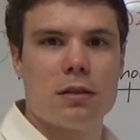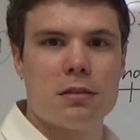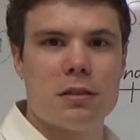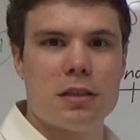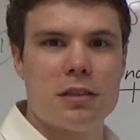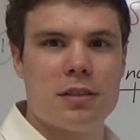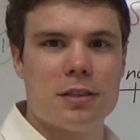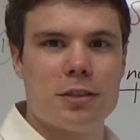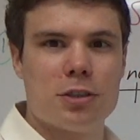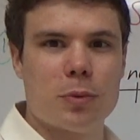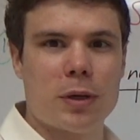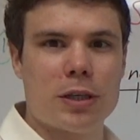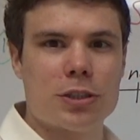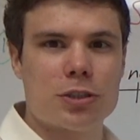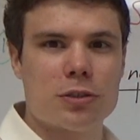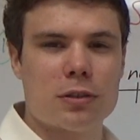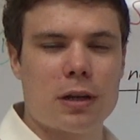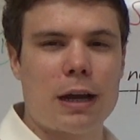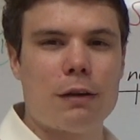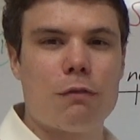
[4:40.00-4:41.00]
This
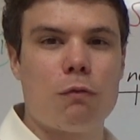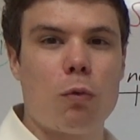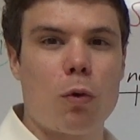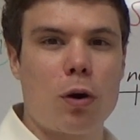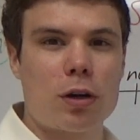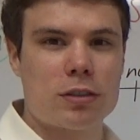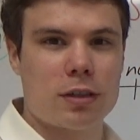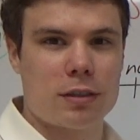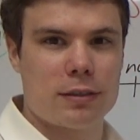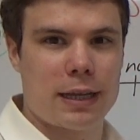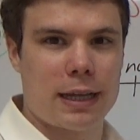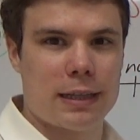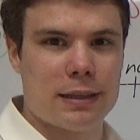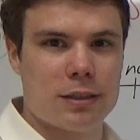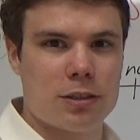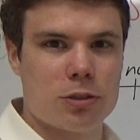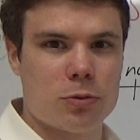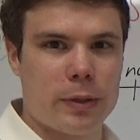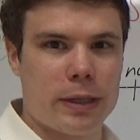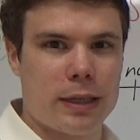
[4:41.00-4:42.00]
situation. I've worked on that
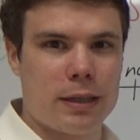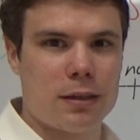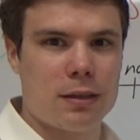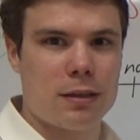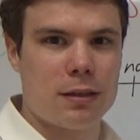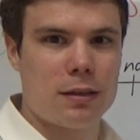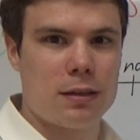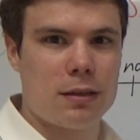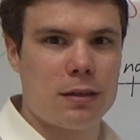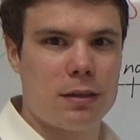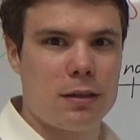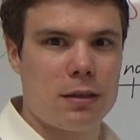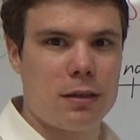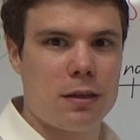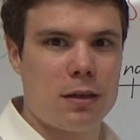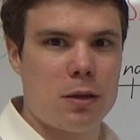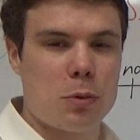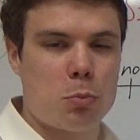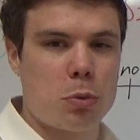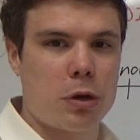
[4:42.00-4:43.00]
this week.
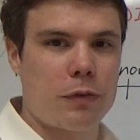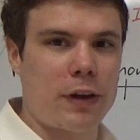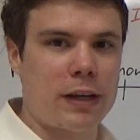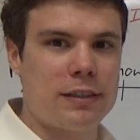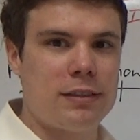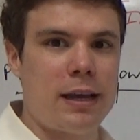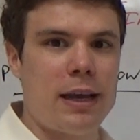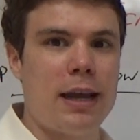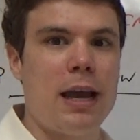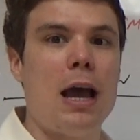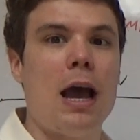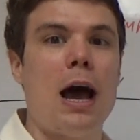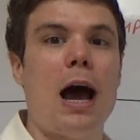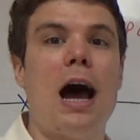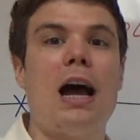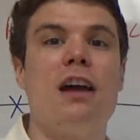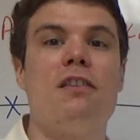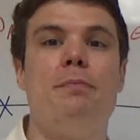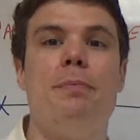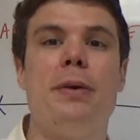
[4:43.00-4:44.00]
But if I say,
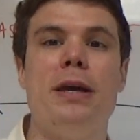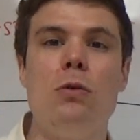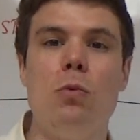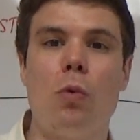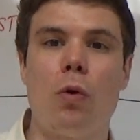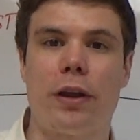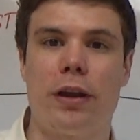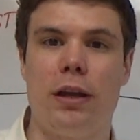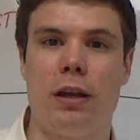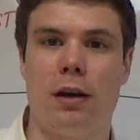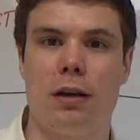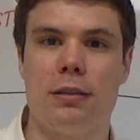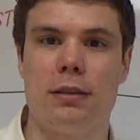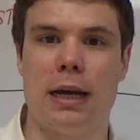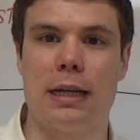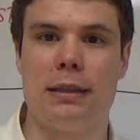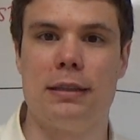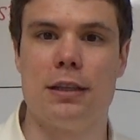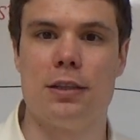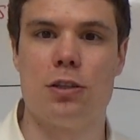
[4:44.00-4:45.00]
I've been working on
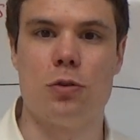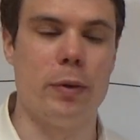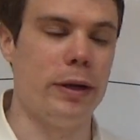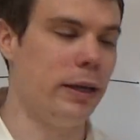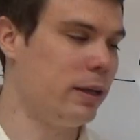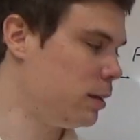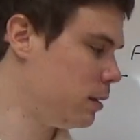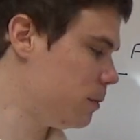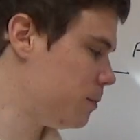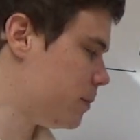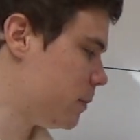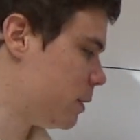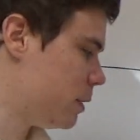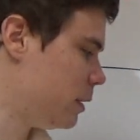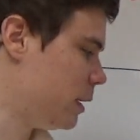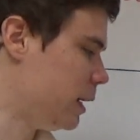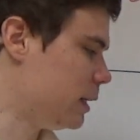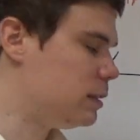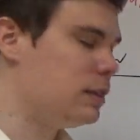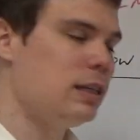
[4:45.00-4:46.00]
that this week,
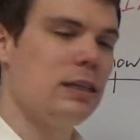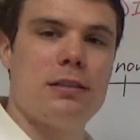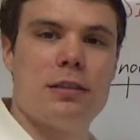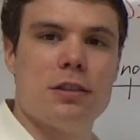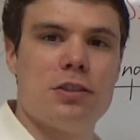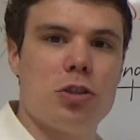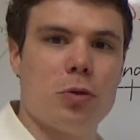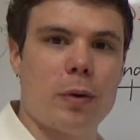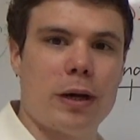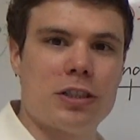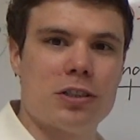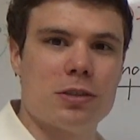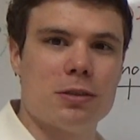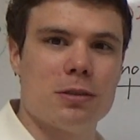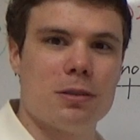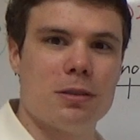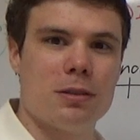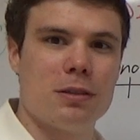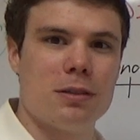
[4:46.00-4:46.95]
it's this situation.